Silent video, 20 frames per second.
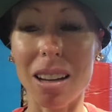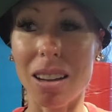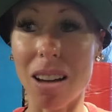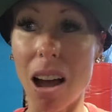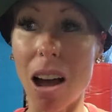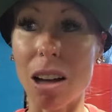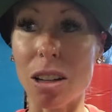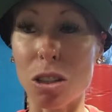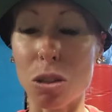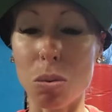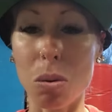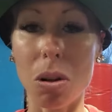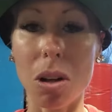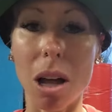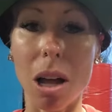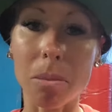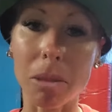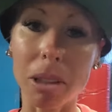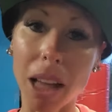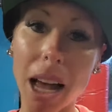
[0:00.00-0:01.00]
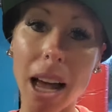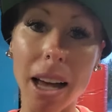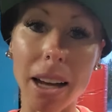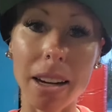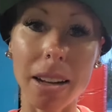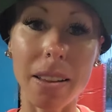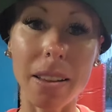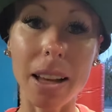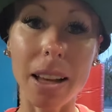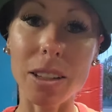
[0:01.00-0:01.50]
gosh, well, I'm
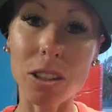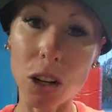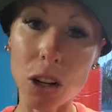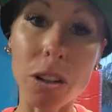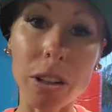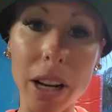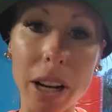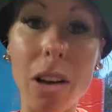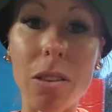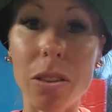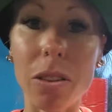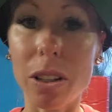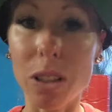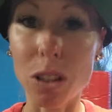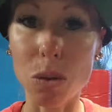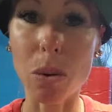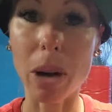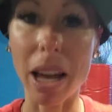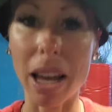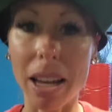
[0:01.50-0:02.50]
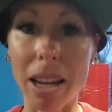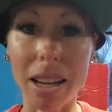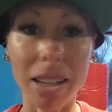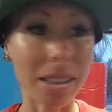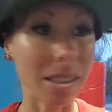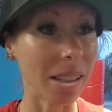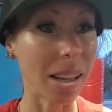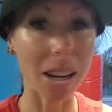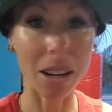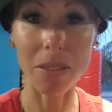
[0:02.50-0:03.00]
glad it turned out this way
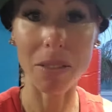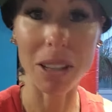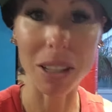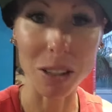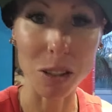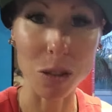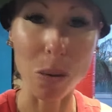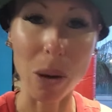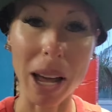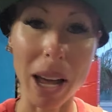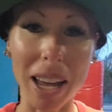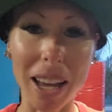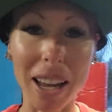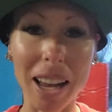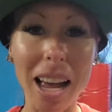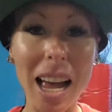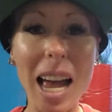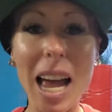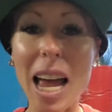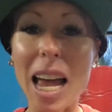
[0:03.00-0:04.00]
instead of this way.